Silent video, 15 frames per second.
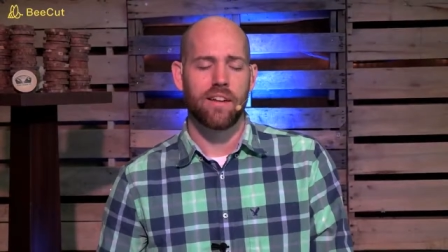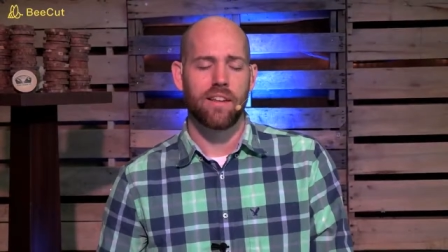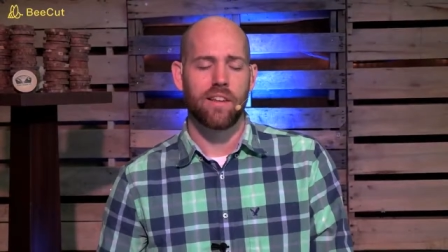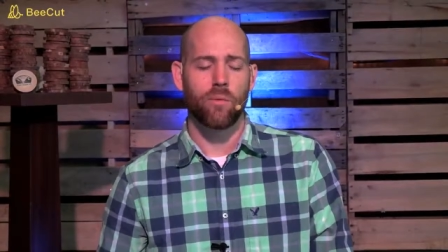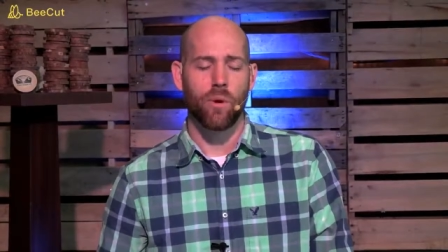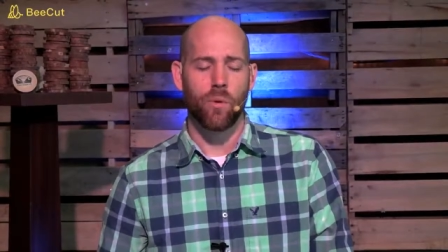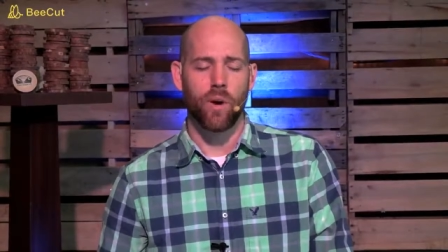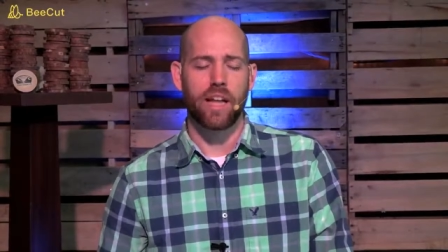that
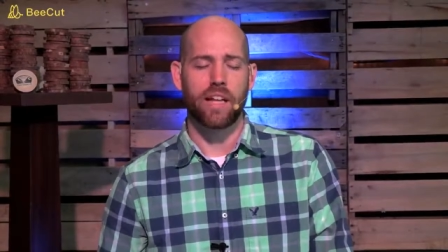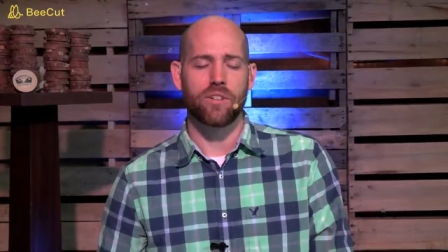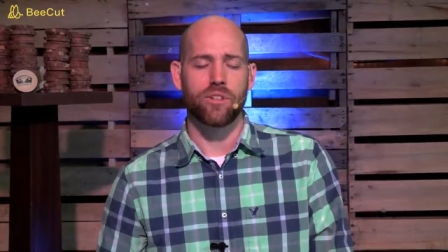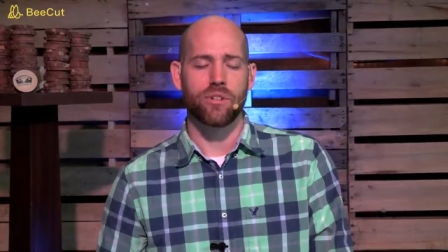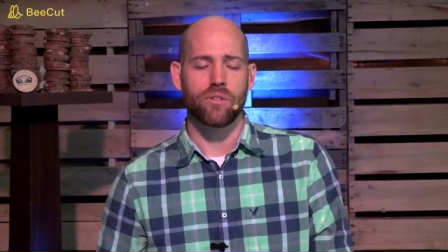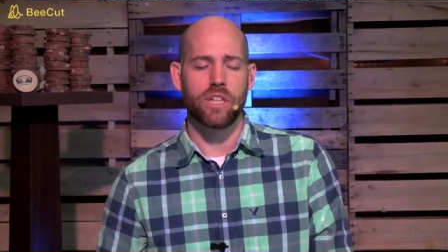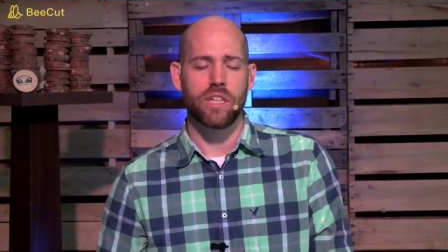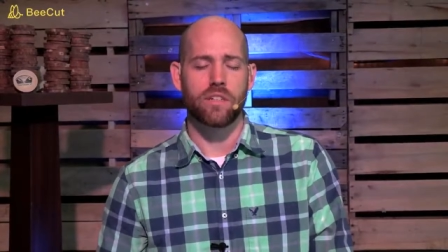we run
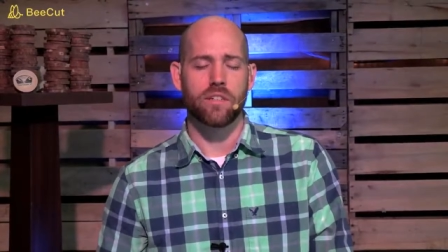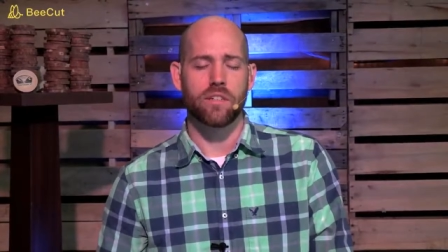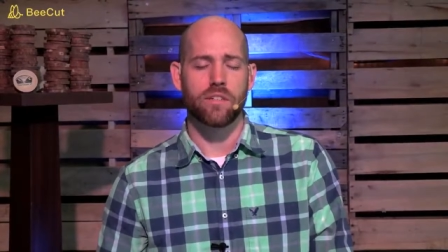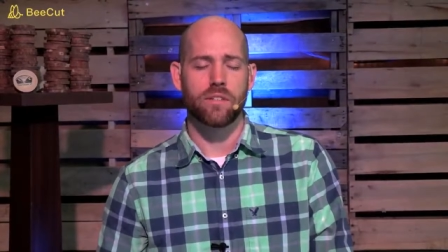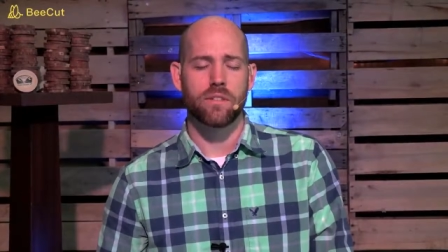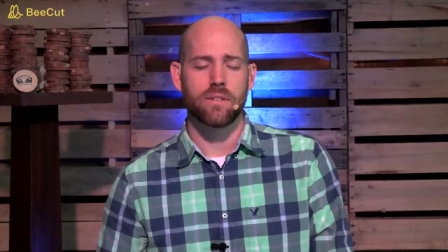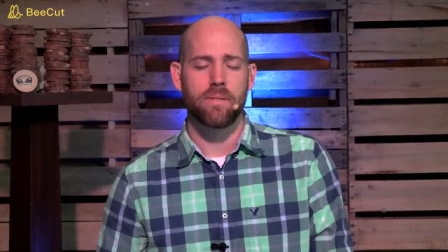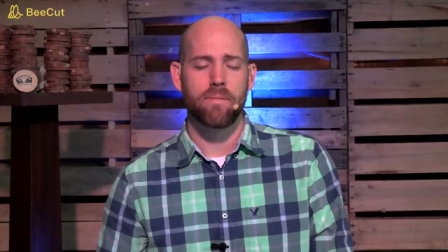into,
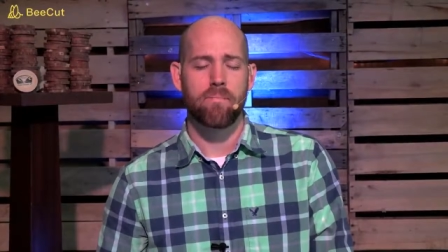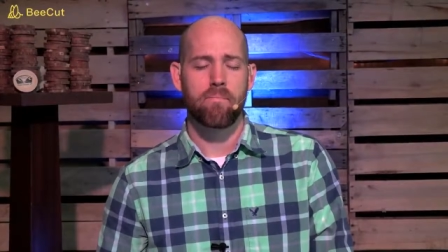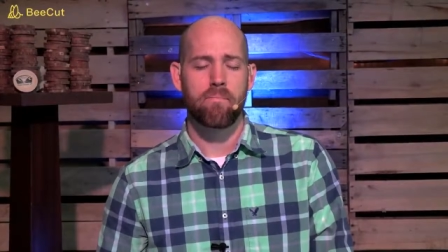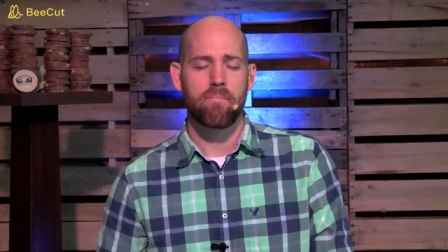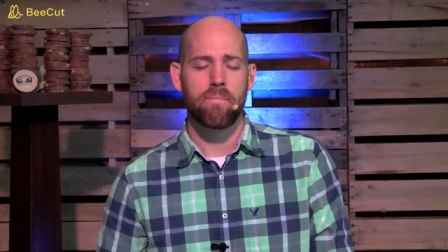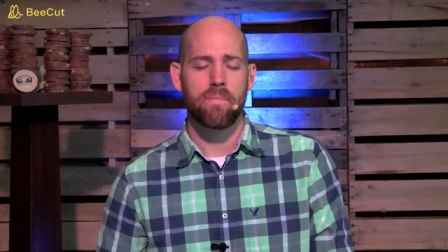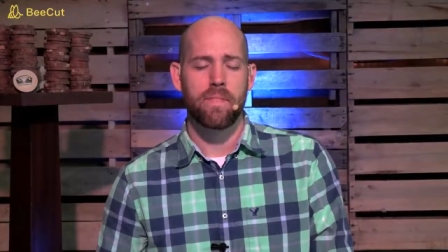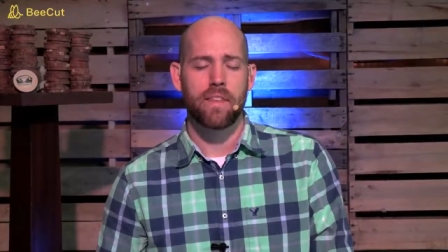Jesus.
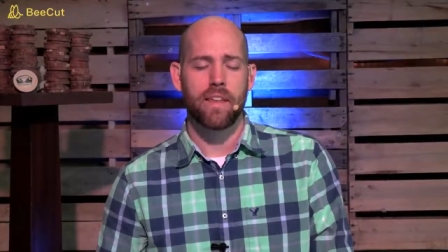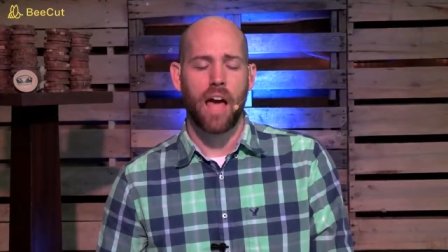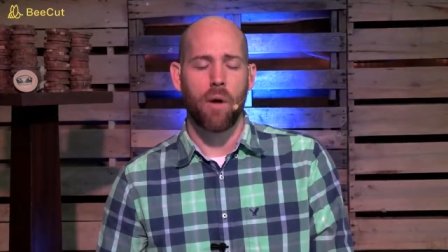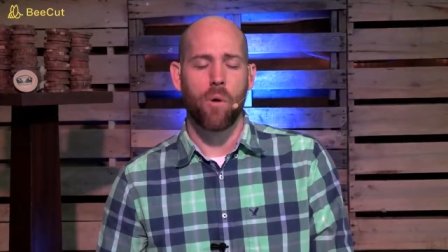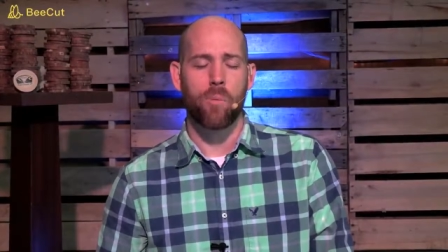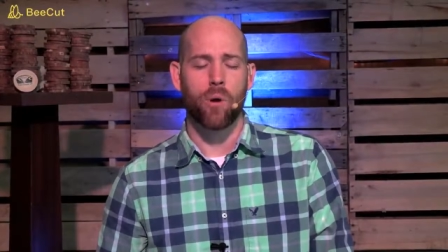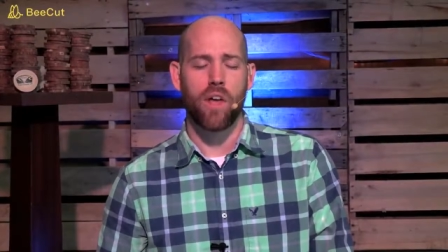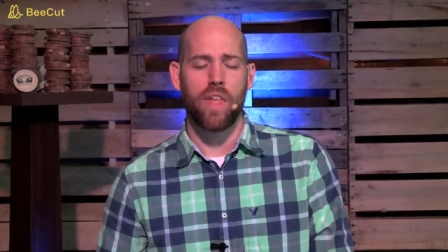God,
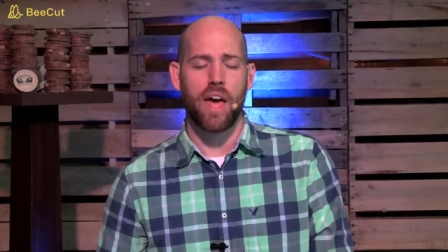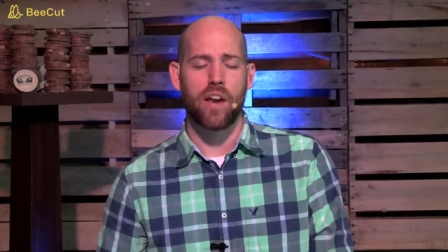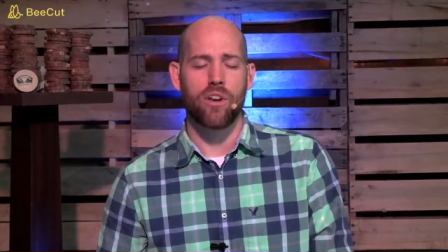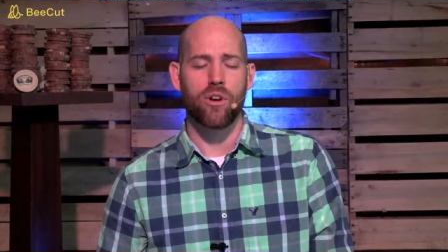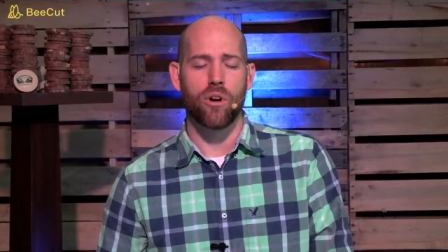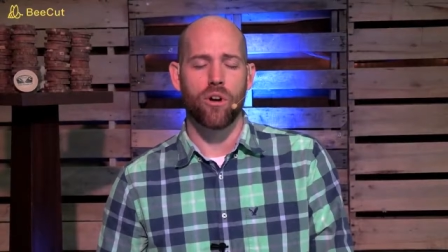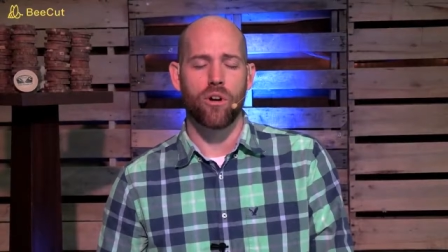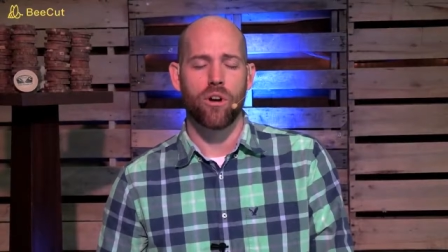we pray that in
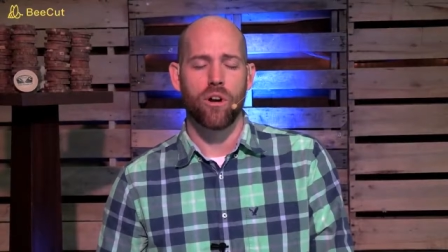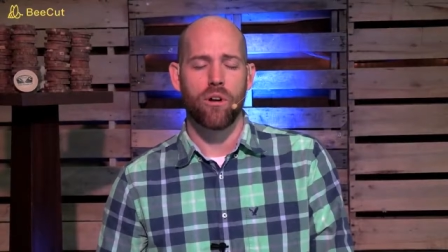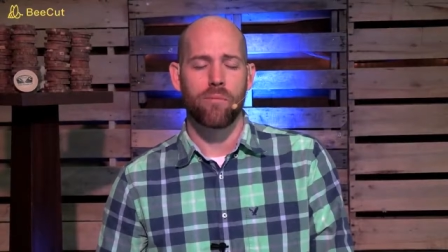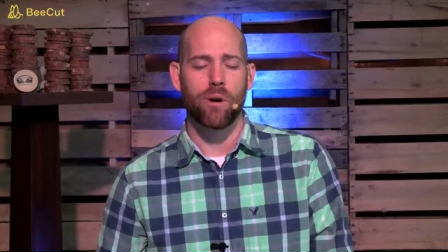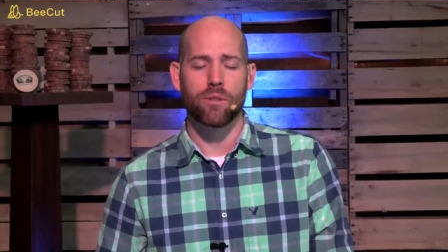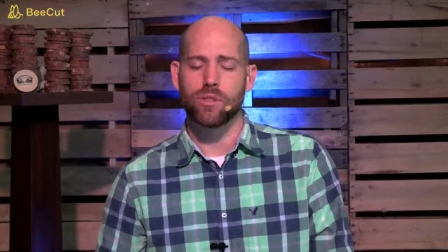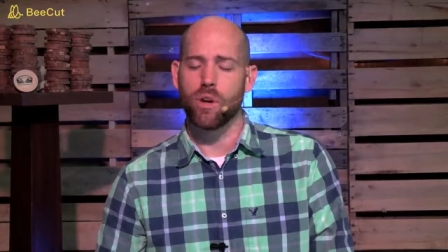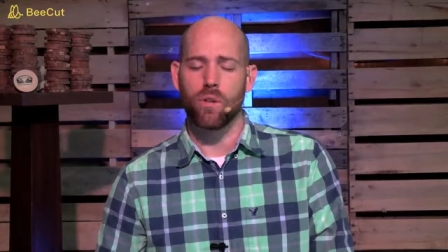your
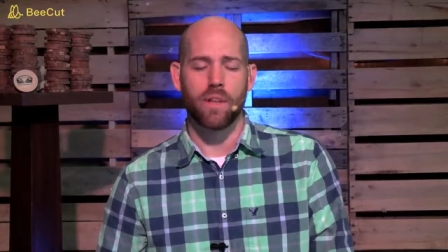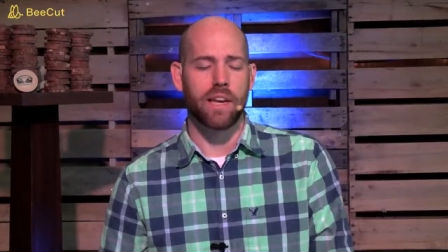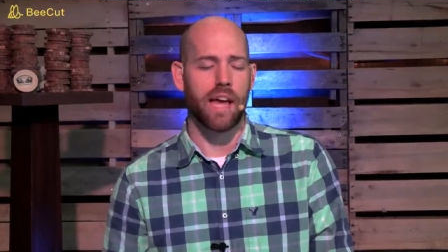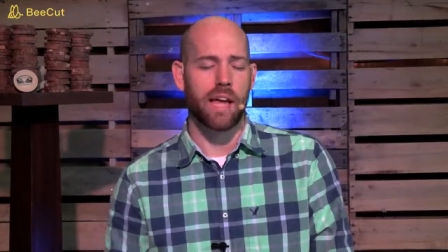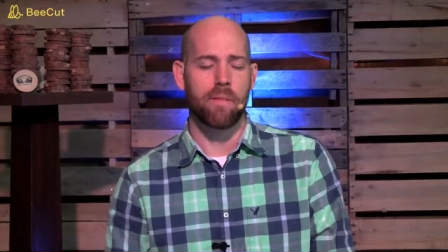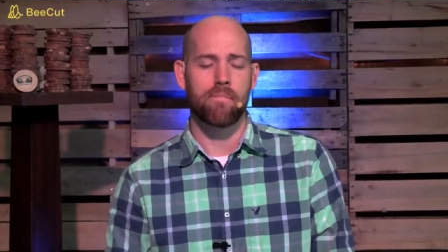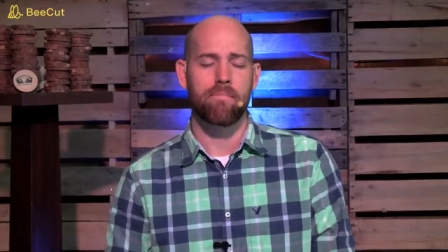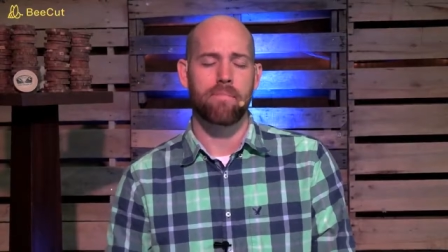most holy name.